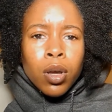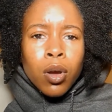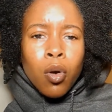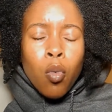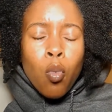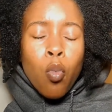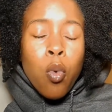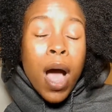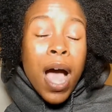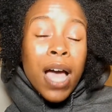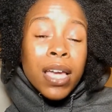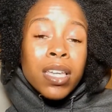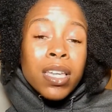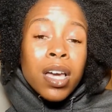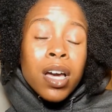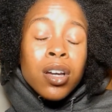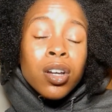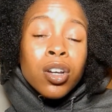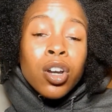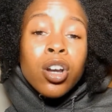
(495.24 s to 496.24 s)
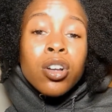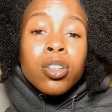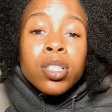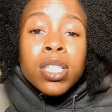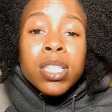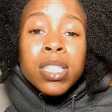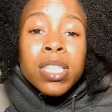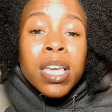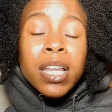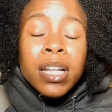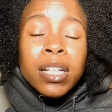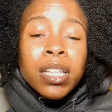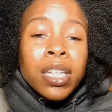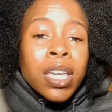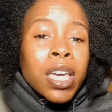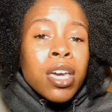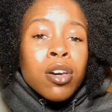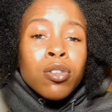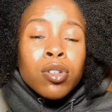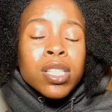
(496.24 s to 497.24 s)
Why young girls is getting
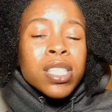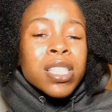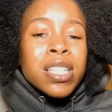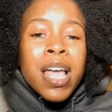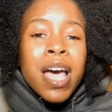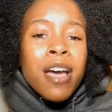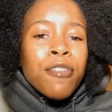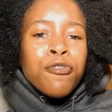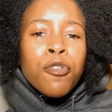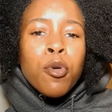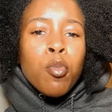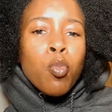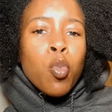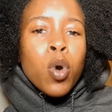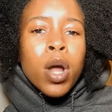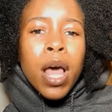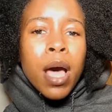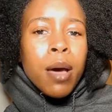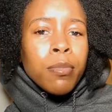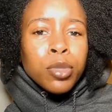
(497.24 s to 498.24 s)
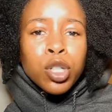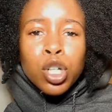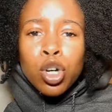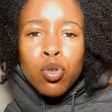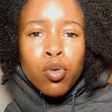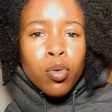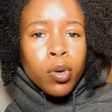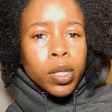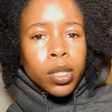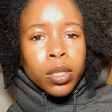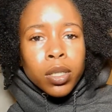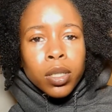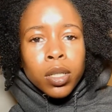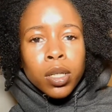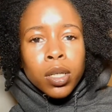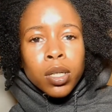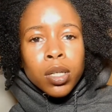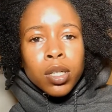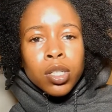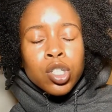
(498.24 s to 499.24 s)
killed is not from what I'm doing.
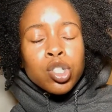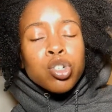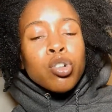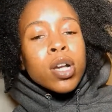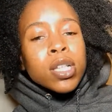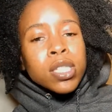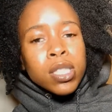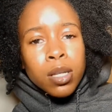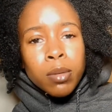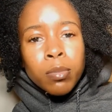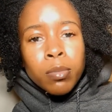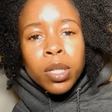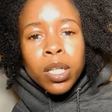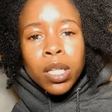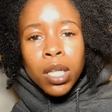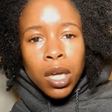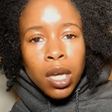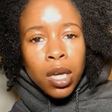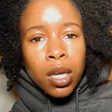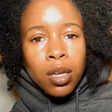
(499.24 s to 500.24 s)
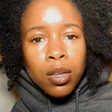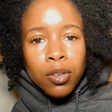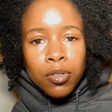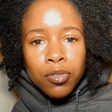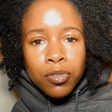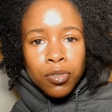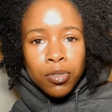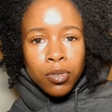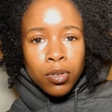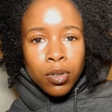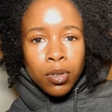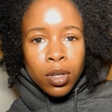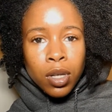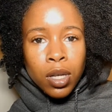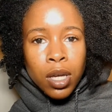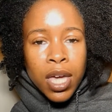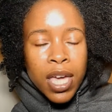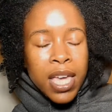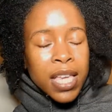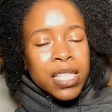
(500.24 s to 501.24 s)
Trust and believe.
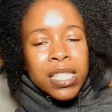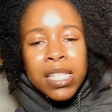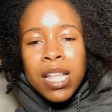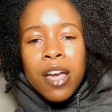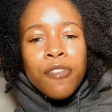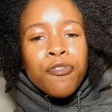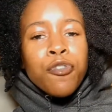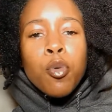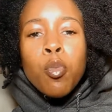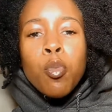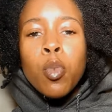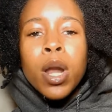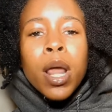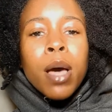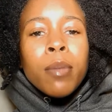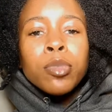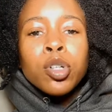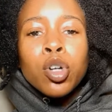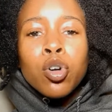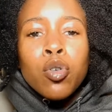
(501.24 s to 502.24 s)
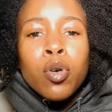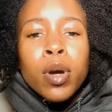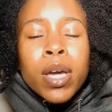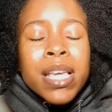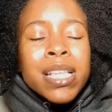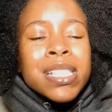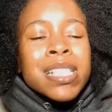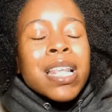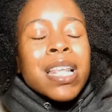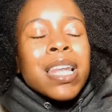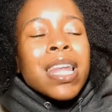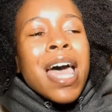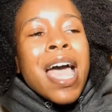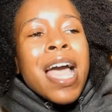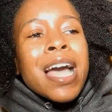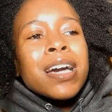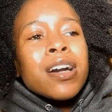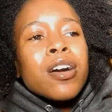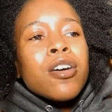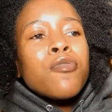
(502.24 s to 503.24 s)
It's not from what I'm doing. It's a
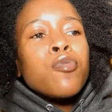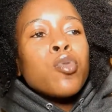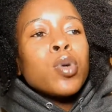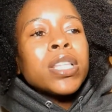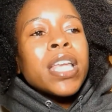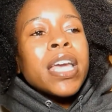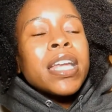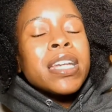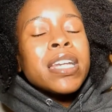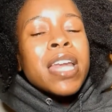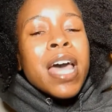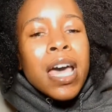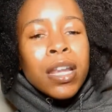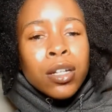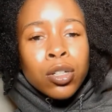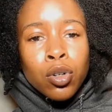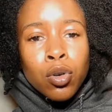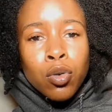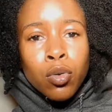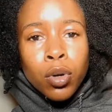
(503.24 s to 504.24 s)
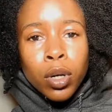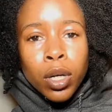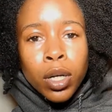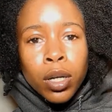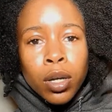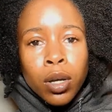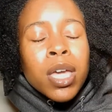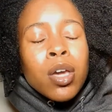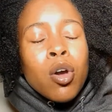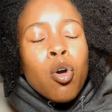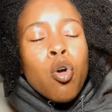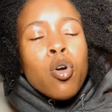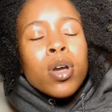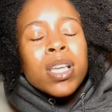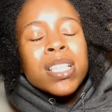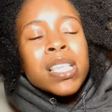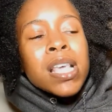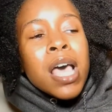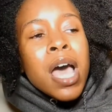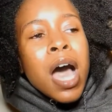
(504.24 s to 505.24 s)
lack of what they not doing.
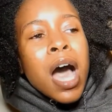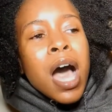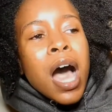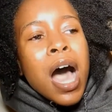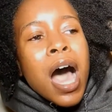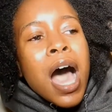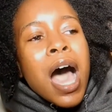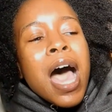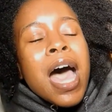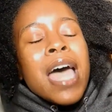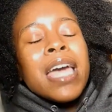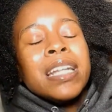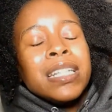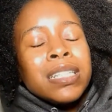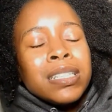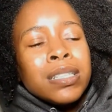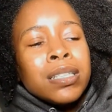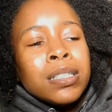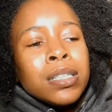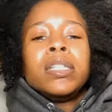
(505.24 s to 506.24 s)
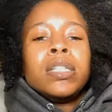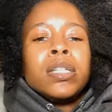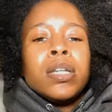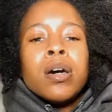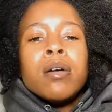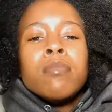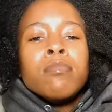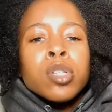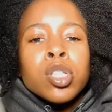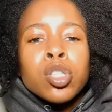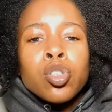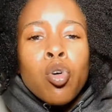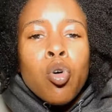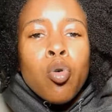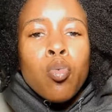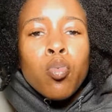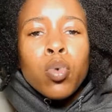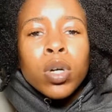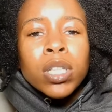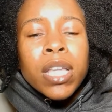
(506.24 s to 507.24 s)
Or it's a heightened numbers
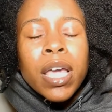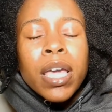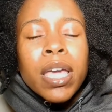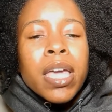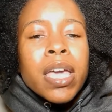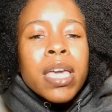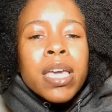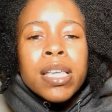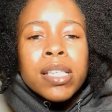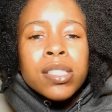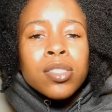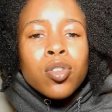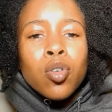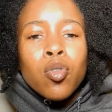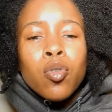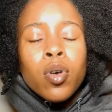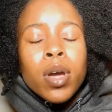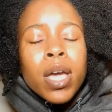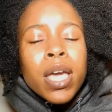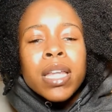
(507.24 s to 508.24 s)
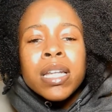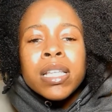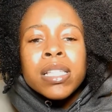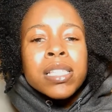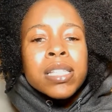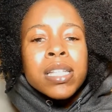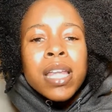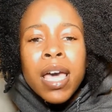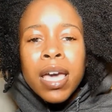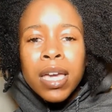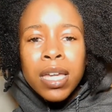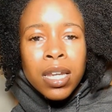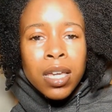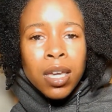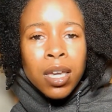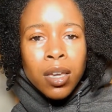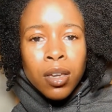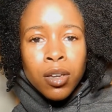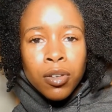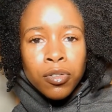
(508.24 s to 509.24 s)
on what they is doing, and it's
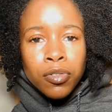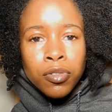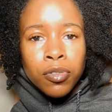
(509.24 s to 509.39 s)
negative.